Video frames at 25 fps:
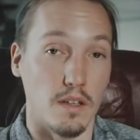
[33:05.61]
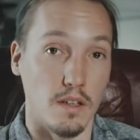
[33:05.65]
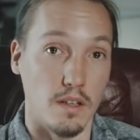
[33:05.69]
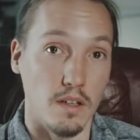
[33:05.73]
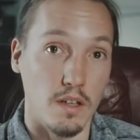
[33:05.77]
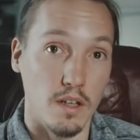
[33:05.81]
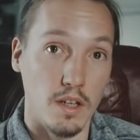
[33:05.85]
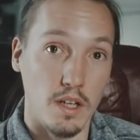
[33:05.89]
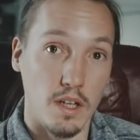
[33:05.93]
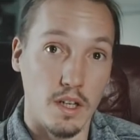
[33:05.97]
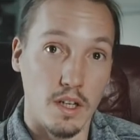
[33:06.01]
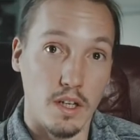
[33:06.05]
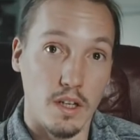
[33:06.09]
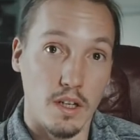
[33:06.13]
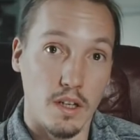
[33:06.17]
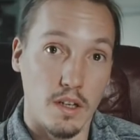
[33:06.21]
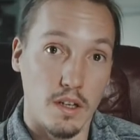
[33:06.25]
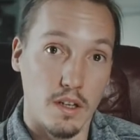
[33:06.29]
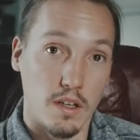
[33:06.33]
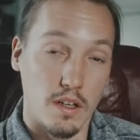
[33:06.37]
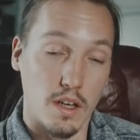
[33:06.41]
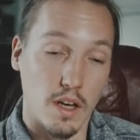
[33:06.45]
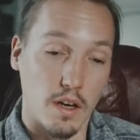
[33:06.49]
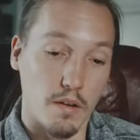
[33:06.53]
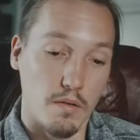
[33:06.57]
and
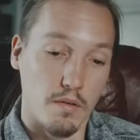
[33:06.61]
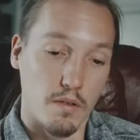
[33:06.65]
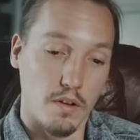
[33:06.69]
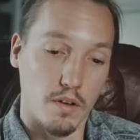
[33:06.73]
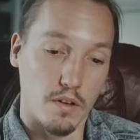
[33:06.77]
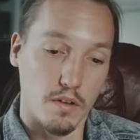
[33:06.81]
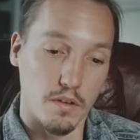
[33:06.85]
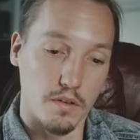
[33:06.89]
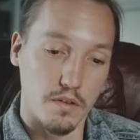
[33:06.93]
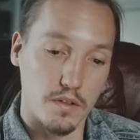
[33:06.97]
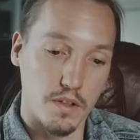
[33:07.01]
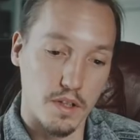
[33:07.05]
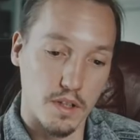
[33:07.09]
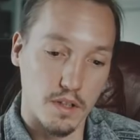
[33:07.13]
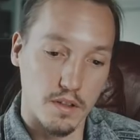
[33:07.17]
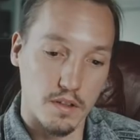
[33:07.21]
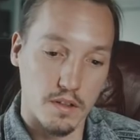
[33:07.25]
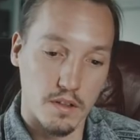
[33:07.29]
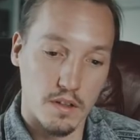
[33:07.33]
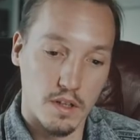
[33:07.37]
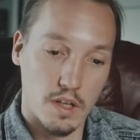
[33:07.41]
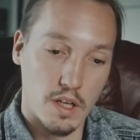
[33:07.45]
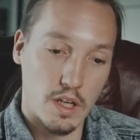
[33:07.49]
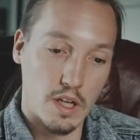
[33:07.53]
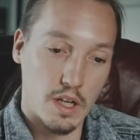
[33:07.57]
yeah, all those things.